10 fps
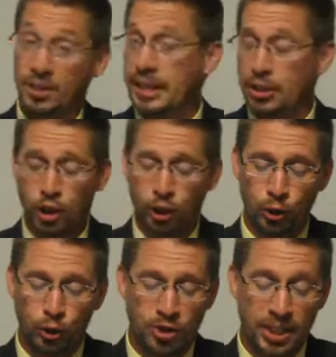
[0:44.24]
The Idjit
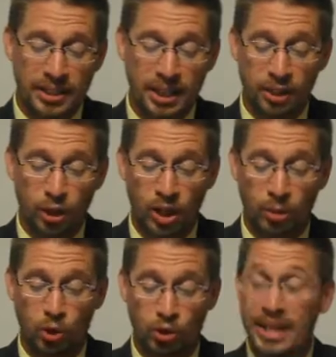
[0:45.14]
Galoots take down the
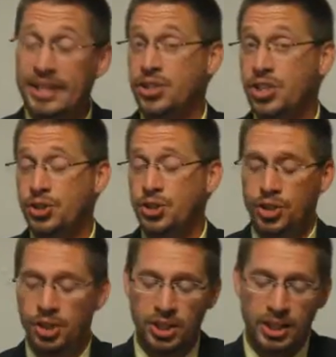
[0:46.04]
Incredibles
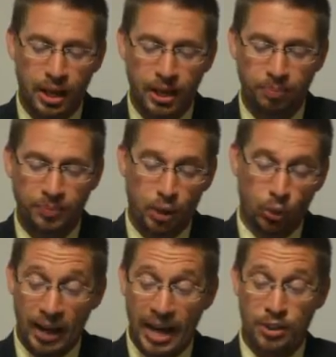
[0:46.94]
96-69.
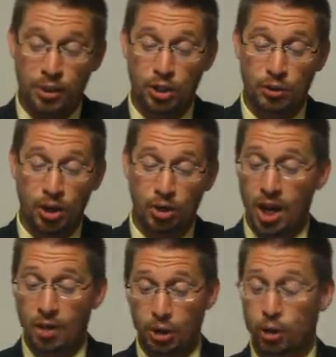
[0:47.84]
When asked if she felt
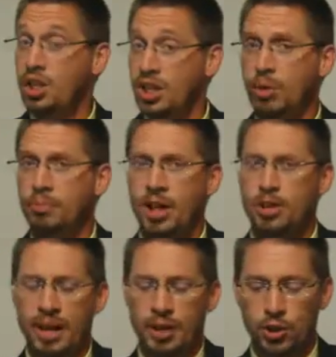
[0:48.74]
confident her team would
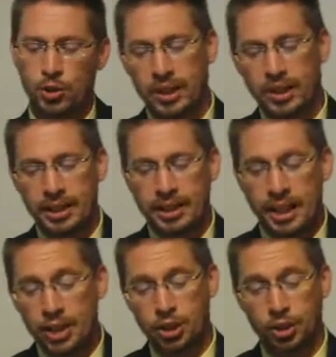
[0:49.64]
bounce back this week,
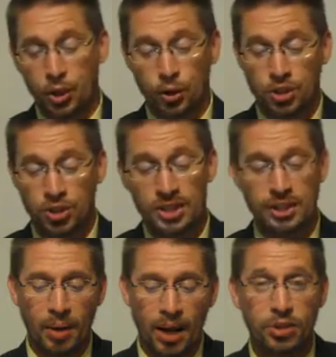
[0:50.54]
Idjit coach
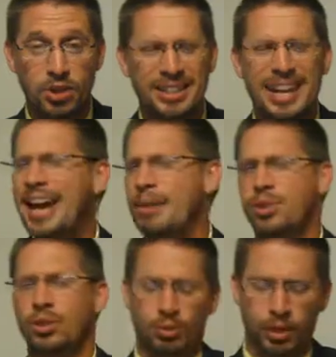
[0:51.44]
Cindy Powell said,
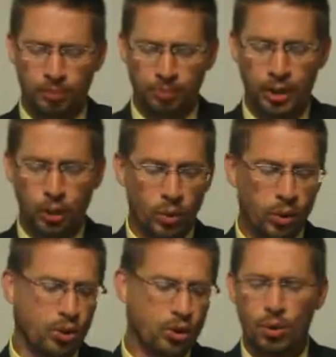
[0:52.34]
"Absolutely. We
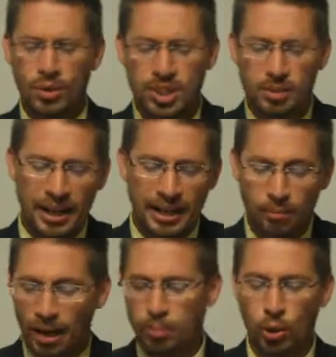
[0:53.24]
were so
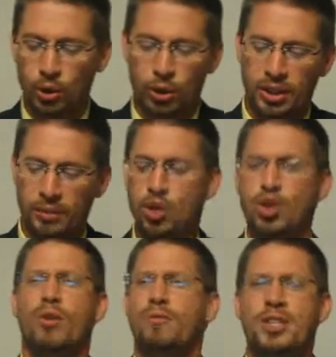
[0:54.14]
intimidating my opponent couldn't even
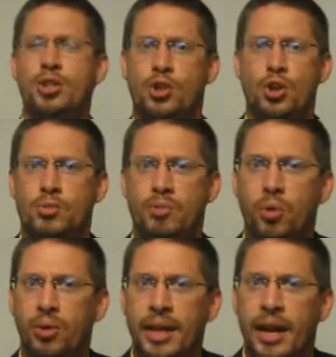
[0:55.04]
show her face at church
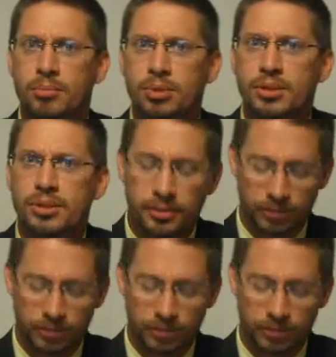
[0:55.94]
before the games."